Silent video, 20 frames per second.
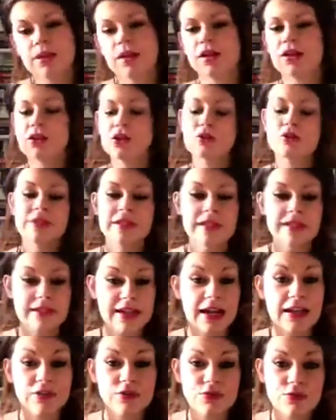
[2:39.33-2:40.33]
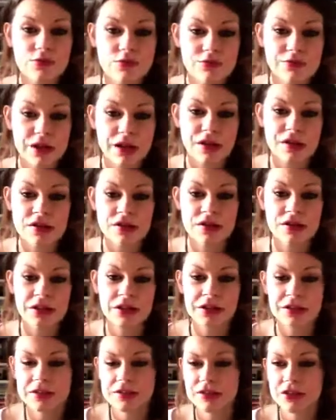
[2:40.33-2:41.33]
Luce and Daniel's
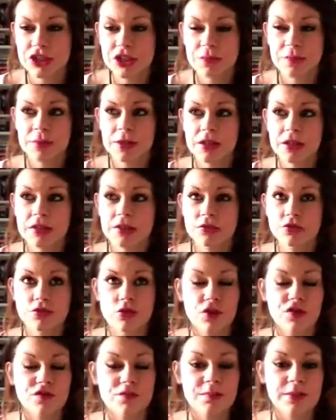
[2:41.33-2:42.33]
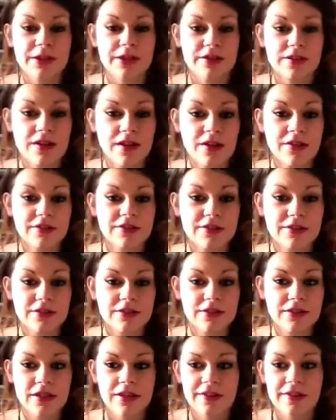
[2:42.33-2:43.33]
relationship in it drove me
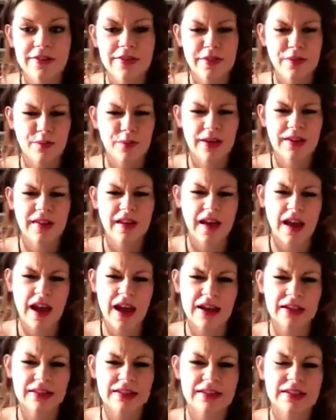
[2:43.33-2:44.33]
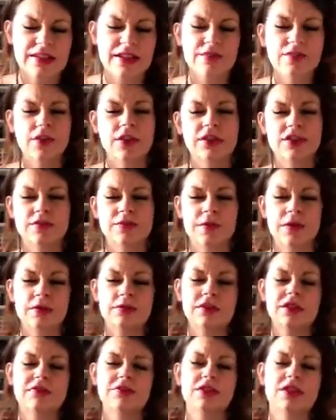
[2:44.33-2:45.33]
nuts. The way they acted together, I just
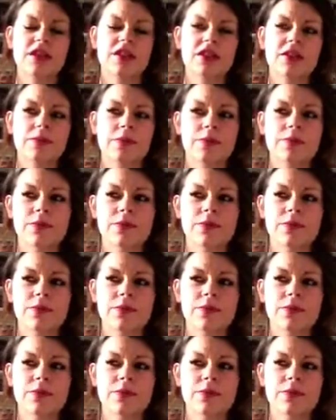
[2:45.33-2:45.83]
found it was like